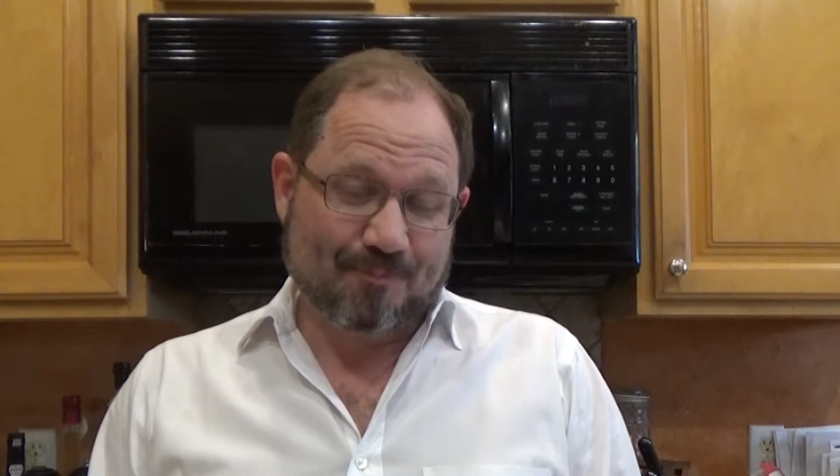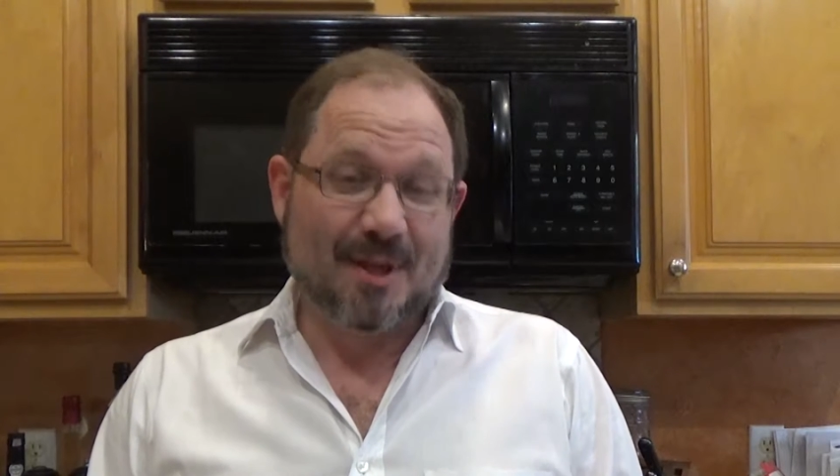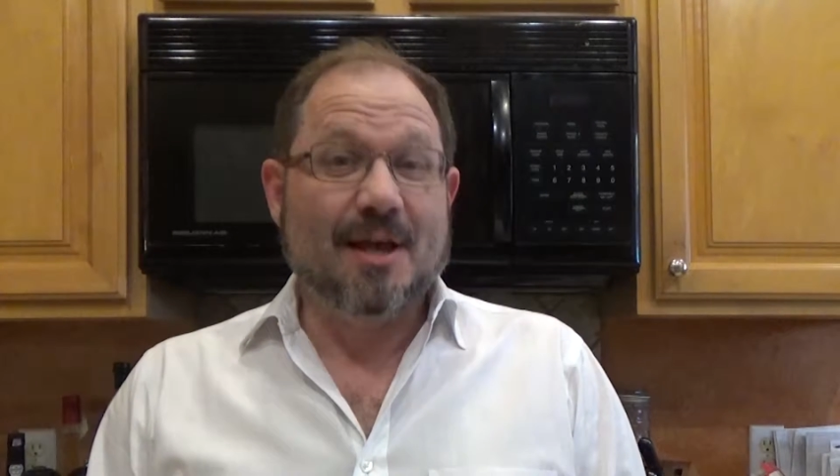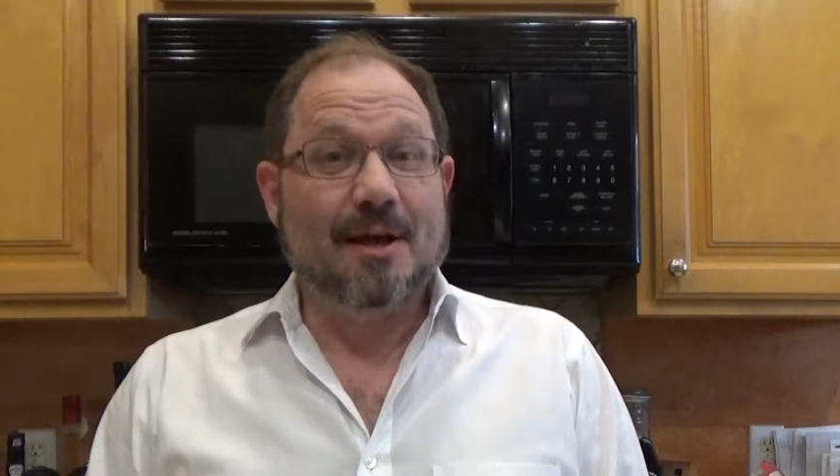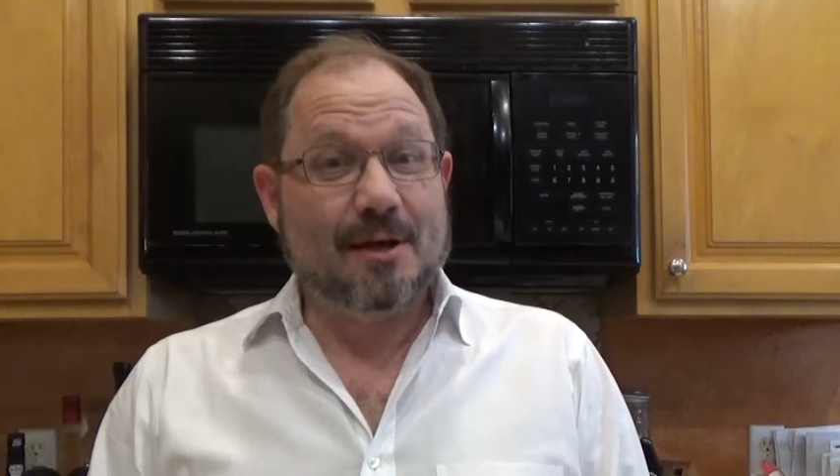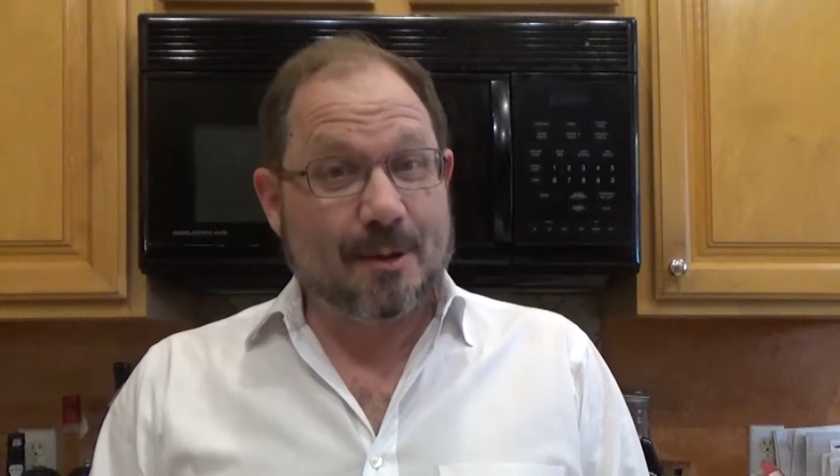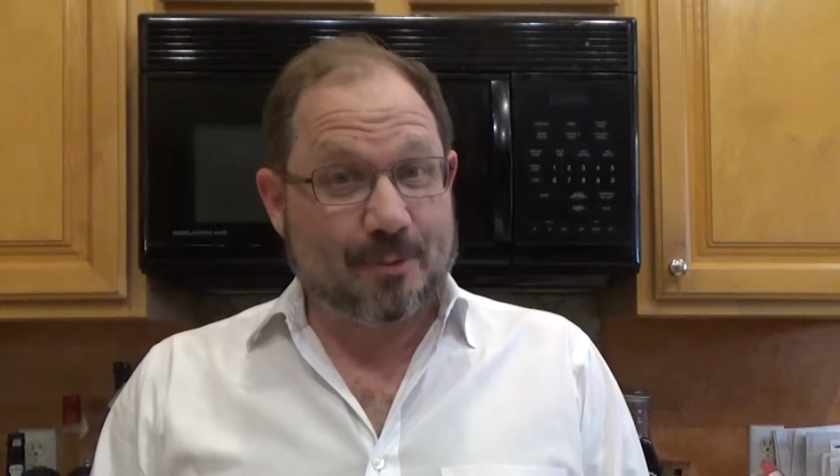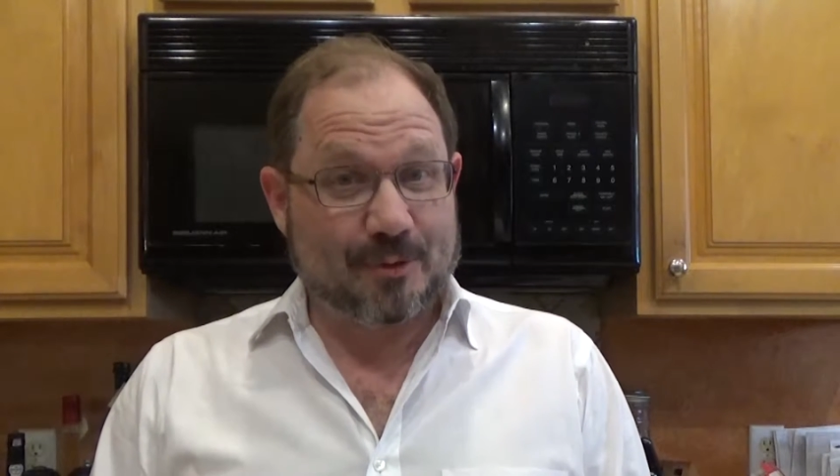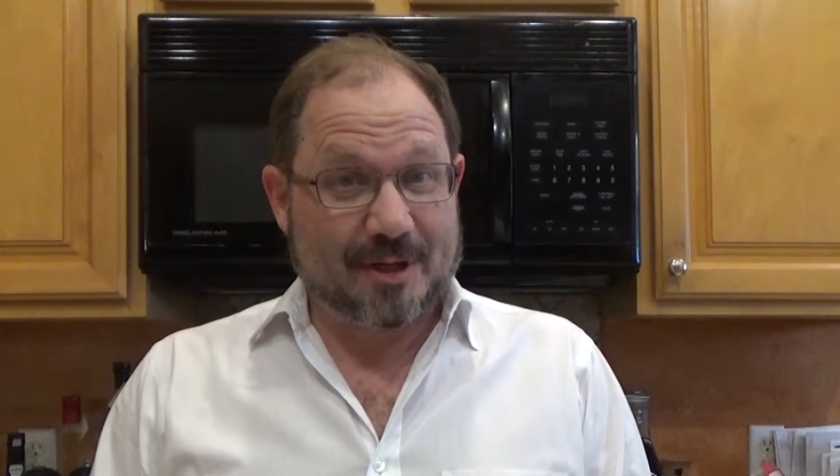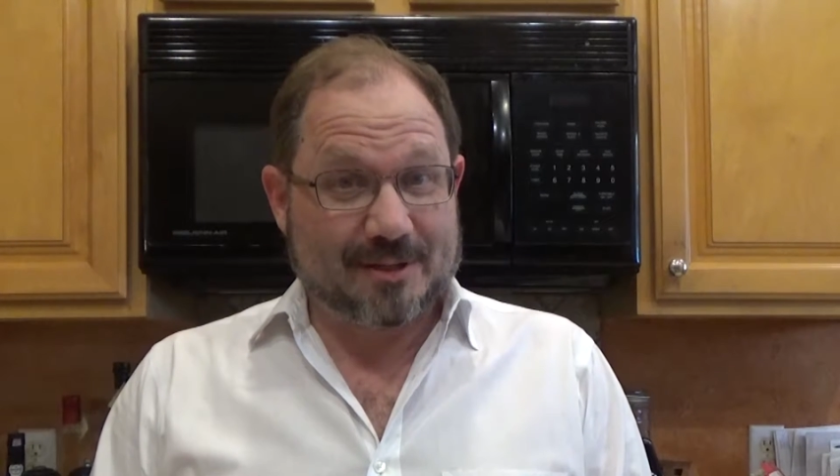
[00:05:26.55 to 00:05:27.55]
A
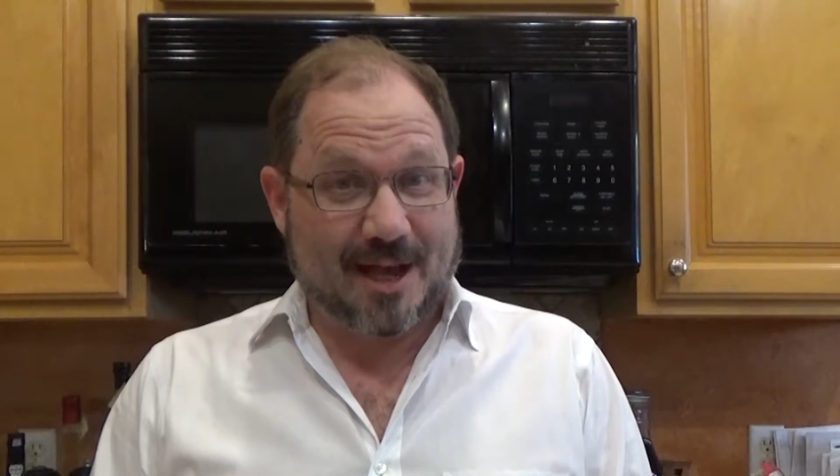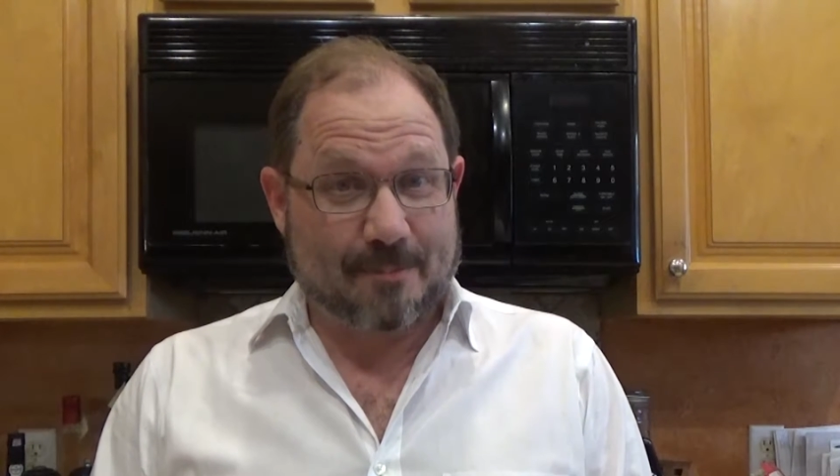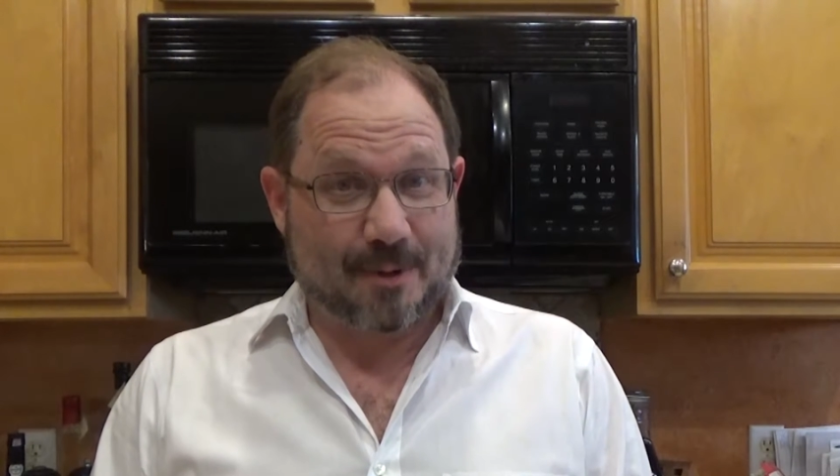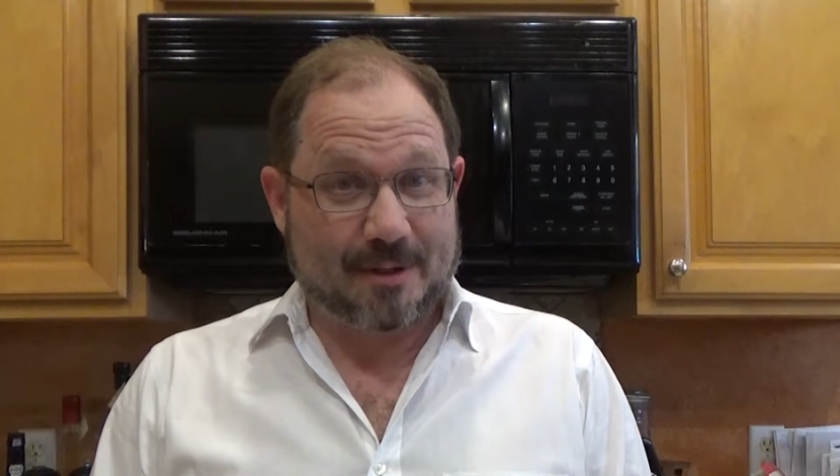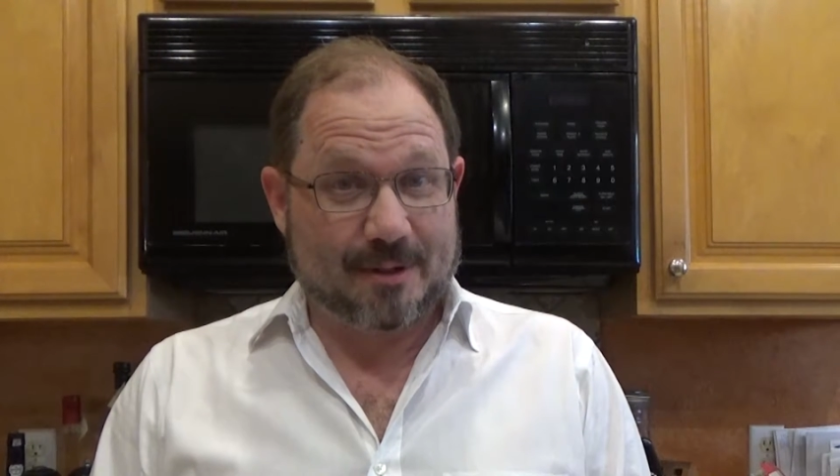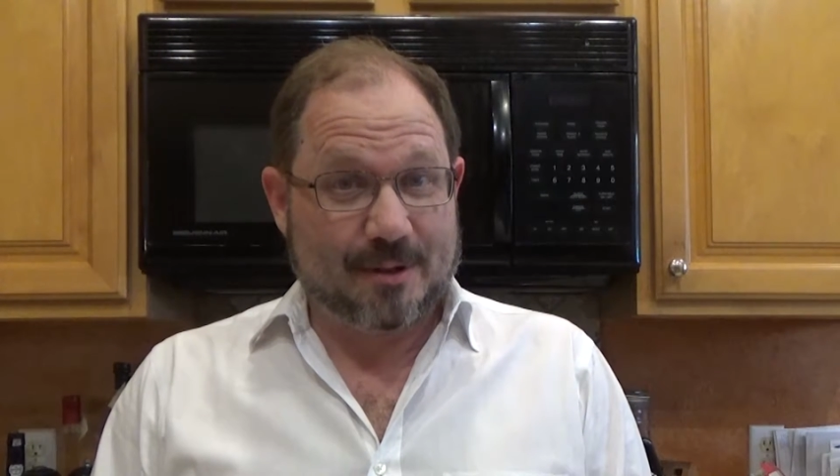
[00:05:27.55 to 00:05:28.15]
couple things happened.